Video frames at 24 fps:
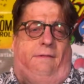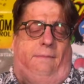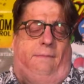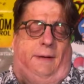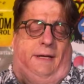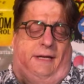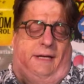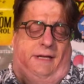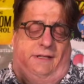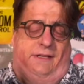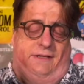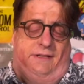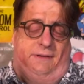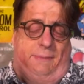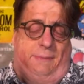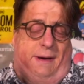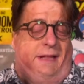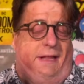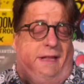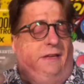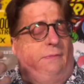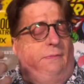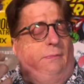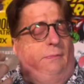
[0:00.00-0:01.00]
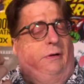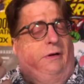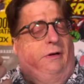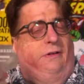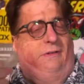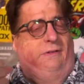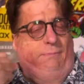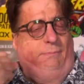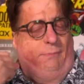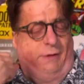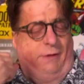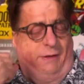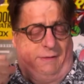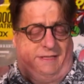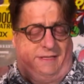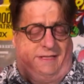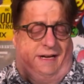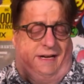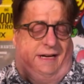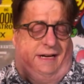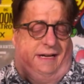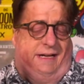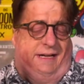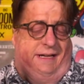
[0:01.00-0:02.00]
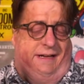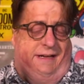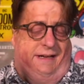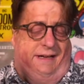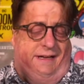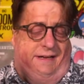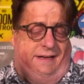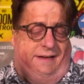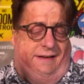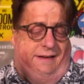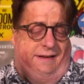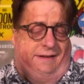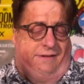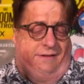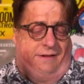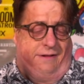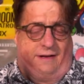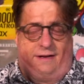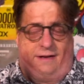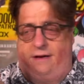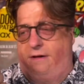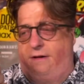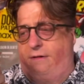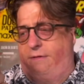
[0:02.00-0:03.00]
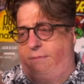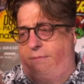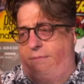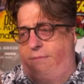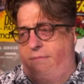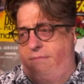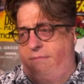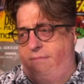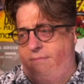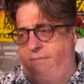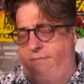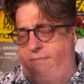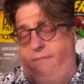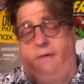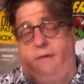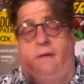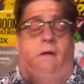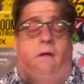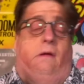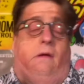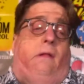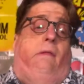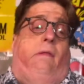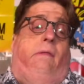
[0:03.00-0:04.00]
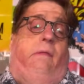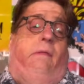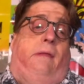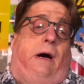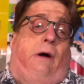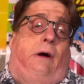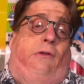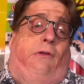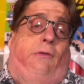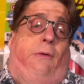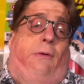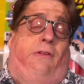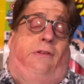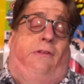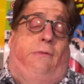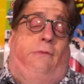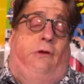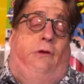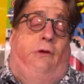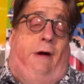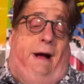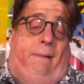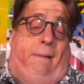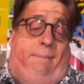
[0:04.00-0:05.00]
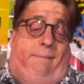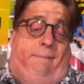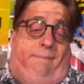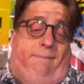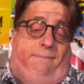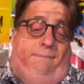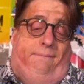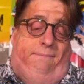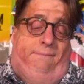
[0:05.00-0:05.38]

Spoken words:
Because you buy these books, you put them aside, and then you're like, oh, now it's worth some crap.